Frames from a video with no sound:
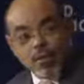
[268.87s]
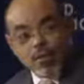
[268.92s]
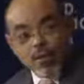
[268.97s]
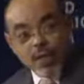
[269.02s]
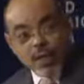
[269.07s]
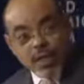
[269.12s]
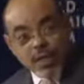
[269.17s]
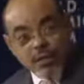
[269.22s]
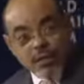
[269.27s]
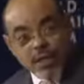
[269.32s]

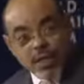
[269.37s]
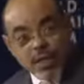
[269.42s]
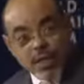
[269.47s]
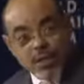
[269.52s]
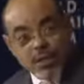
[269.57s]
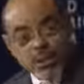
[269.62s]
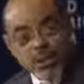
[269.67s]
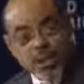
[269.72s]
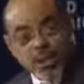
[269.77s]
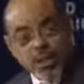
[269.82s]
Financial
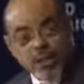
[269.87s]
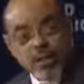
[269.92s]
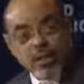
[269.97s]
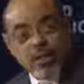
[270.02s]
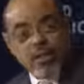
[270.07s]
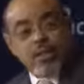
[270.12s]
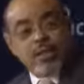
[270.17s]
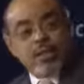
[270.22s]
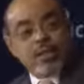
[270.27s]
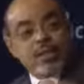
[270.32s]
engineering.
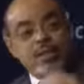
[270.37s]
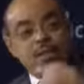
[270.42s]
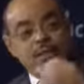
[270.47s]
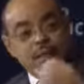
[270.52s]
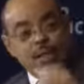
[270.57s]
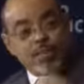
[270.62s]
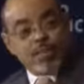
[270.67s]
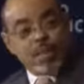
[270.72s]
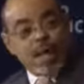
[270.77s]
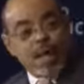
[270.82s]

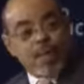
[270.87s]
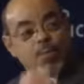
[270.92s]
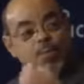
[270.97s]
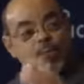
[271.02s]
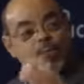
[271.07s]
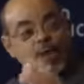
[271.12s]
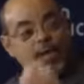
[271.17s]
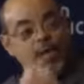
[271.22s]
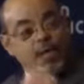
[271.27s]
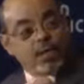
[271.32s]
Same type
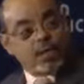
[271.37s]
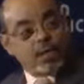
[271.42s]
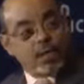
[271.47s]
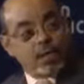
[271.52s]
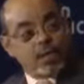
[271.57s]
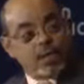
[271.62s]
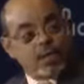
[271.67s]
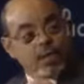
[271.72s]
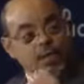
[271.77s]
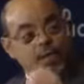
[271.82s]
of
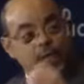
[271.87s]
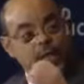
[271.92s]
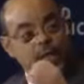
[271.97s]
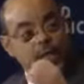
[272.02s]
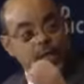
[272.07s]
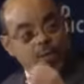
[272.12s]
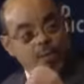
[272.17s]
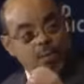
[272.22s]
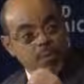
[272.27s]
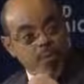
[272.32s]
financial engineering
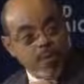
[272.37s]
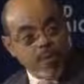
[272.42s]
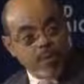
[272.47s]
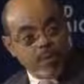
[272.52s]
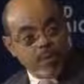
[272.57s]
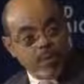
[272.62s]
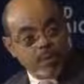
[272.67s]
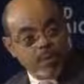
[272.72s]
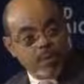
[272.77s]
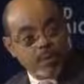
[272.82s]
can be
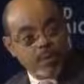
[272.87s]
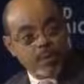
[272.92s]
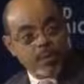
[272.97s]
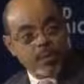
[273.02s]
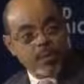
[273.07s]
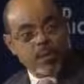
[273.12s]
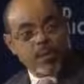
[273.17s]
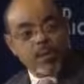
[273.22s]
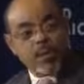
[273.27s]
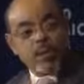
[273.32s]
made.
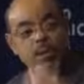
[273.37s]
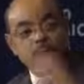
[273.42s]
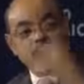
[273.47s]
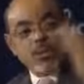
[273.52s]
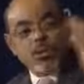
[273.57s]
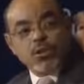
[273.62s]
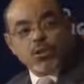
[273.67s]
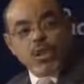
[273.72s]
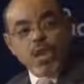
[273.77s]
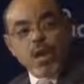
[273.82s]

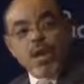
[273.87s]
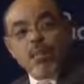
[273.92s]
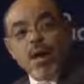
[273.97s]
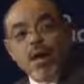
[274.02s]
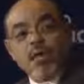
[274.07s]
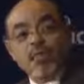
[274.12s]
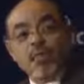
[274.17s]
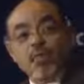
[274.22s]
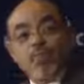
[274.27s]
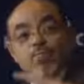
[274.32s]
GM
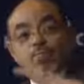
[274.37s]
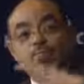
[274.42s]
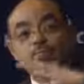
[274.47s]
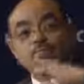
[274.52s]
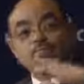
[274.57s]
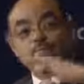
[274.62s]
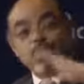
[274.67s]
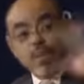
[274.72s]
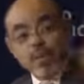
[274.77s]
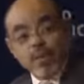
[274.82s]
has a
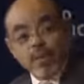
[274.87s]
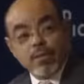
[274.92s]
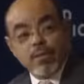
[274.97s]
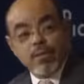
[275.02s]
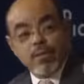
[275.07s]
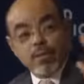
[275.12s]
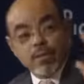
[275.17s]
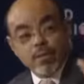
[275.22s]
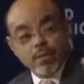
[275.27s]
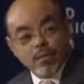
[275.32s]
big
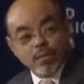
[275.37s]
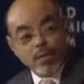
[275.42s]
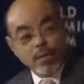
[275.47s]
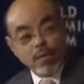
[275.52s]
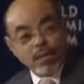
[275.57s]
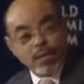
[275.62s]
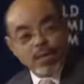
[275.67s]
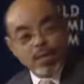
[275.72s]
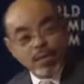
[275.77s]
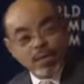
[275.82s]

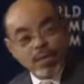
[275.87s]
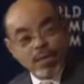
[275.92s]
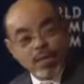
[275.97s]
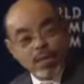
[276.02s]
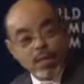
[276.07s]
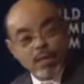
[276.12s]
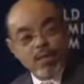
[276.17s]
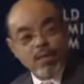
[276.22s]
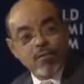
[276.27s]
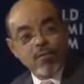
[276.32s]

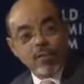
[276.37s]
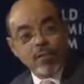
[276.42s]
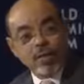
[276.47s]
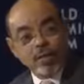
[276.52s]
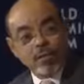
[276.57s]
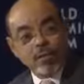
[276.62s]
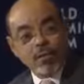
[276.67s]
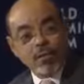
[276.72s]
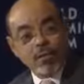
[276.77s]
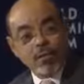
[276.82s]
multinational
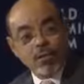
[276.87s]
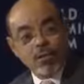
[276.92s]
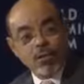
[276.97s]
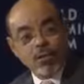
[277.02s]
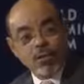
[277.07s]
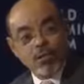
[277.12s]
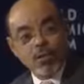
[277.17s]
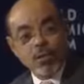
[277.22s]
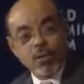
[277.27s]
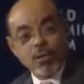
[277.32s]
financial
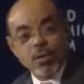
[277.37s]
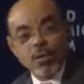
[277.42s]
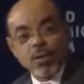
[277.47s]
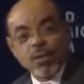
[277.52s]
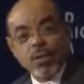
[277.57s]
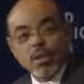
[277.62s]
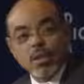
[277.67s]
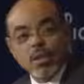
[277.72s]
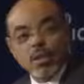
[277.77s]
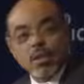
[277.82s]
institution.
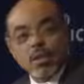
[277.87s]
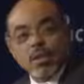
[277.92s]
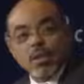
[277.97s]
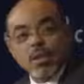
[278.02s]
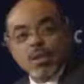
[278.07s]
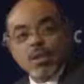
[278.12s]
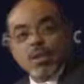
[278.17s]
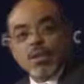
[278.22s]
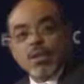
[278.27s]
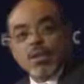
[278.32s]

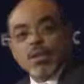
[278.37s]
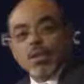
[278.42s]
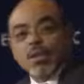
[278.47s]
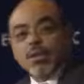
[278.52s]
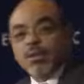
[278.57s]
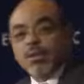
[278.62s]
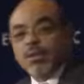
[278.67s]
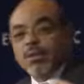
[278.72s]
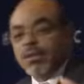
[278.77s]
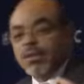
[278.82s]

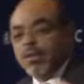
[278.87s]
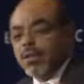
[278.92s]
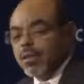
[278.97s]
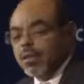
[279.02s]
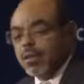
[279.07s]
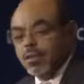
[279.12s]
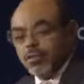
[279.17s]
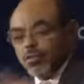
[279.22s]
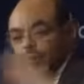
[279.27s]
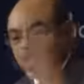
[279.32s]

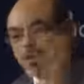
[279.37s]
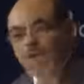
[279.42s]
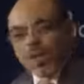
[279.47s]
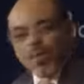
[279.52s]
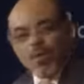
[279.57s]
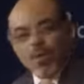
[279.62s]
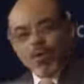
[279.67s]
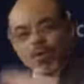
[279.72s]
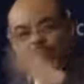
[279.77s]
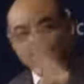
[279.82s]
This talk
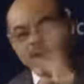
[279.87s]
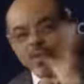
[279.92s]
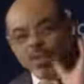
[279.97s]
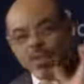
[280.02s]
about